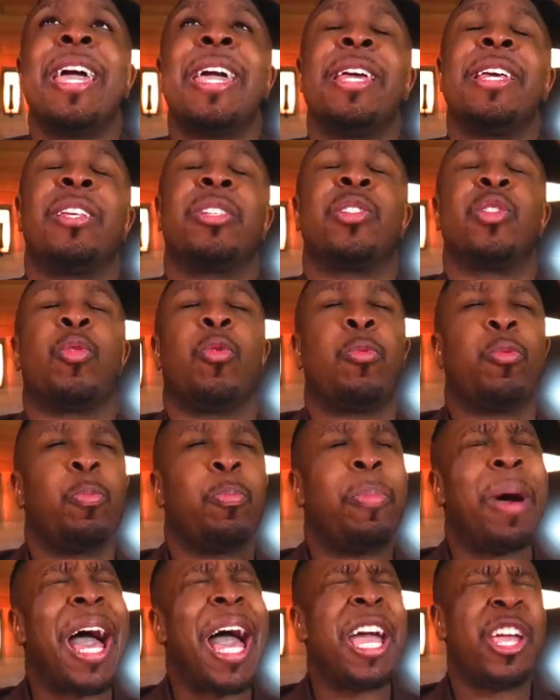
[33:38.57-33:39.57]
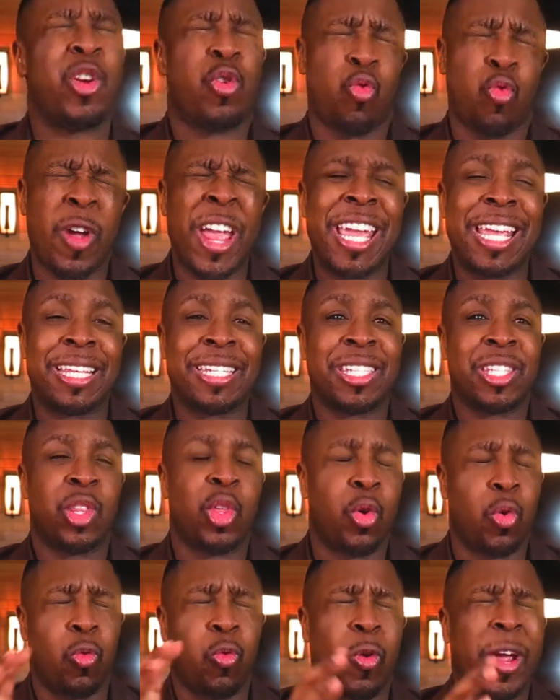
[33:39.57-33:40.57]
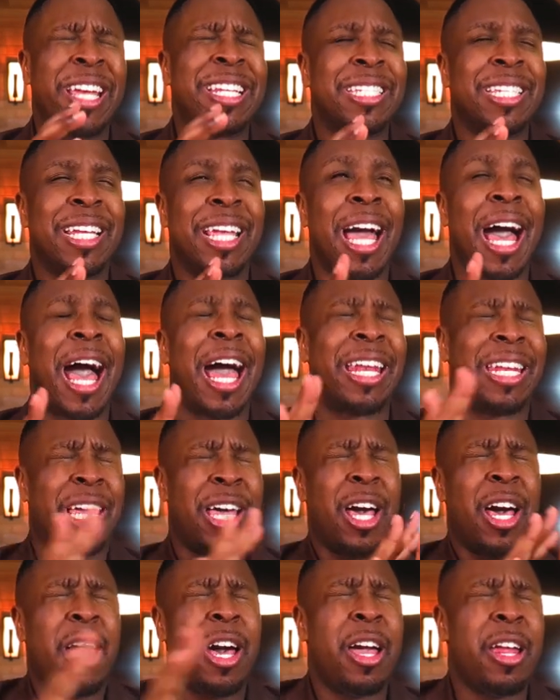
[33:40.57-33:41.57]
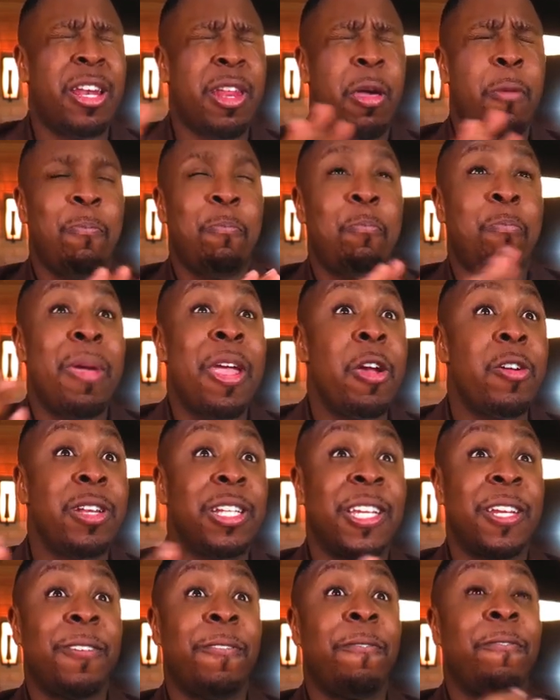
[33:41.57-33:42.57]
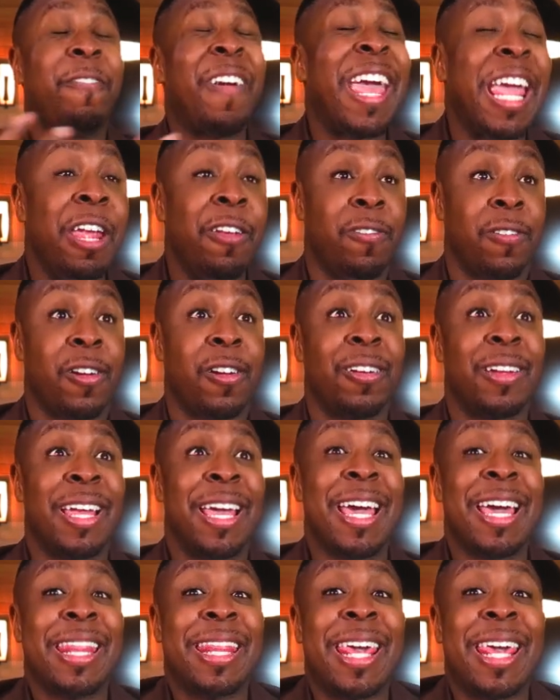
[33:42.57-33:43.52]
As by grace, the grace of God, unmerited favor,